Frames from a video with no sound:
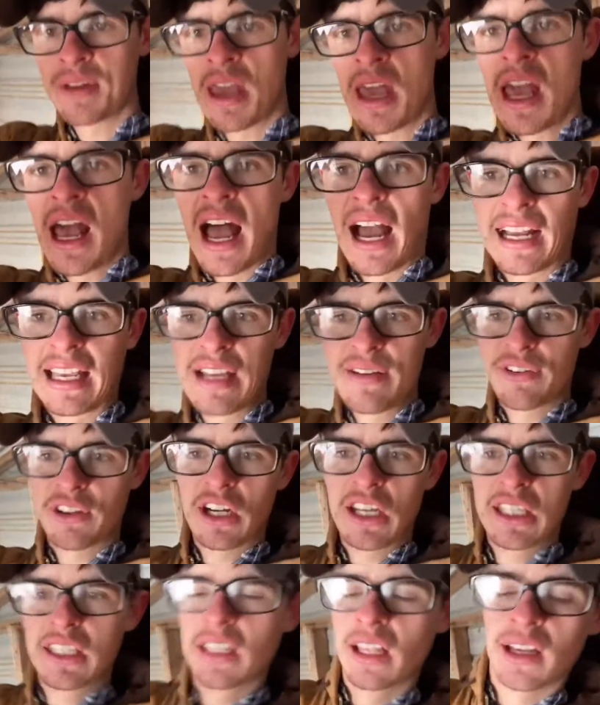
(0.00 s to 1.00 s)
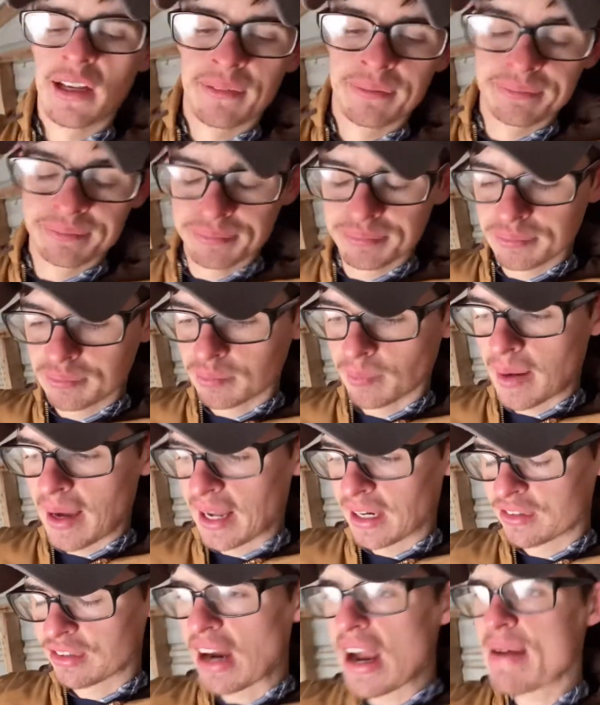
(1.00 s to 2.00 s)
I keep forgetting my
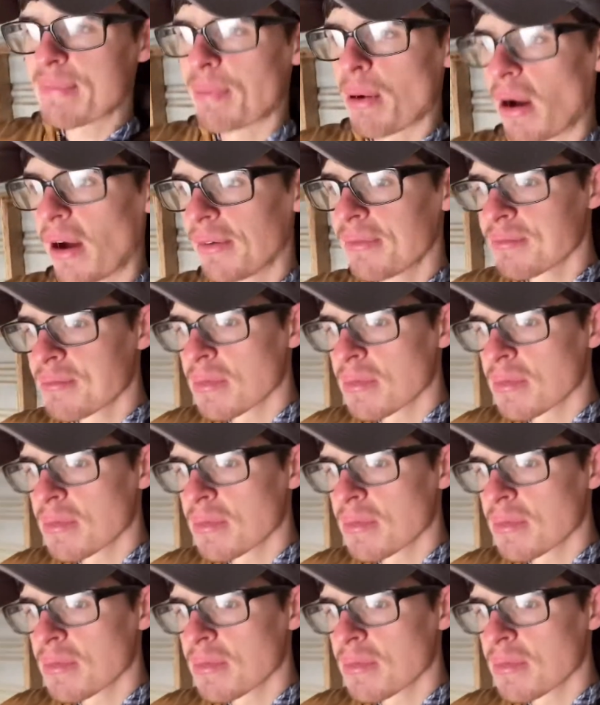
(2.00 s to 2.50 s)
tripod.